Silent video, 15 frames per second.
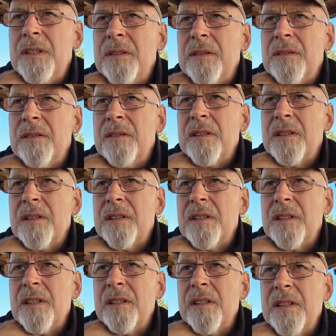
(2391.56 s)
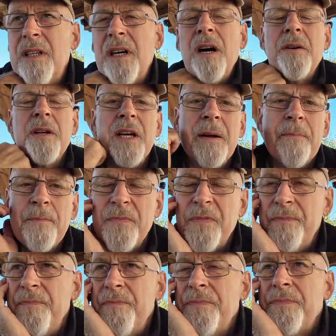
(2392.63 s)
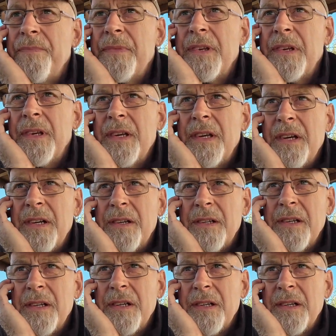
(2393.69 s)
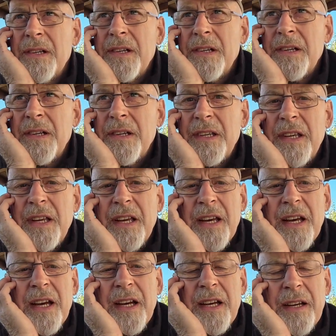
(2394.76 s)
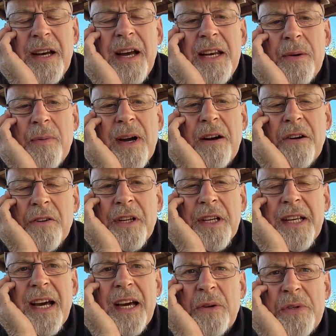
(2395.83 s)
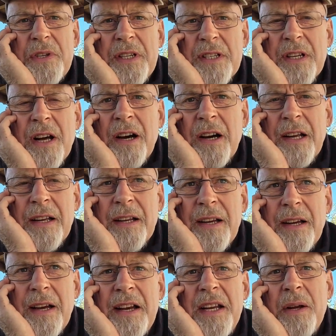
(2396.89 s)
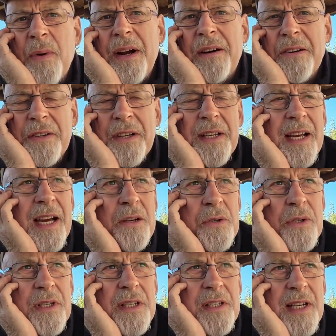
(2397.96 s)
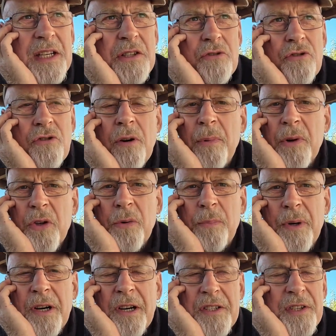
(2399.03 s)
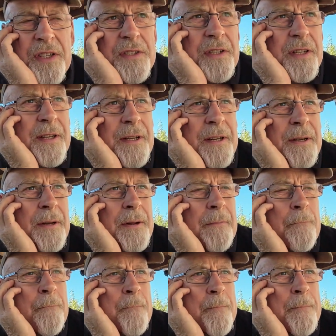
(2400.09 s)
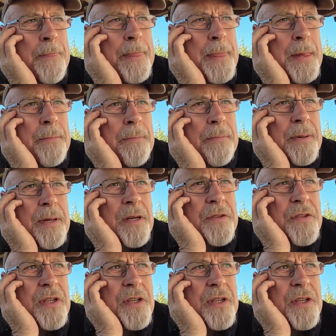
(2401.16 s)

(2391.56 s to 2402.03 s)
Velika Trnovo, the Black Sea coast, Varna, Burgas. Yeah, anywhere on the coast is like anywhere on the coast. It's astronomical prices. But